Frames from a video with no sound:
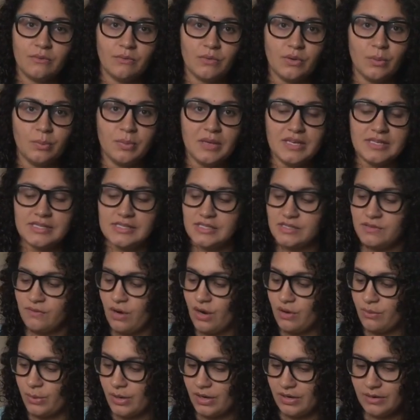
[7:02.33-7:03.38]
real pieces of
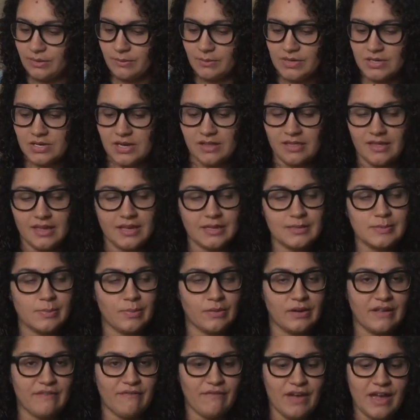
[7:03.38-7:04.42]
artwork, which I think is
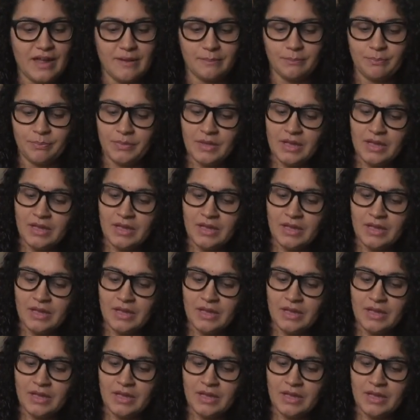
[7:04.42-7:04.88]
pretty fun.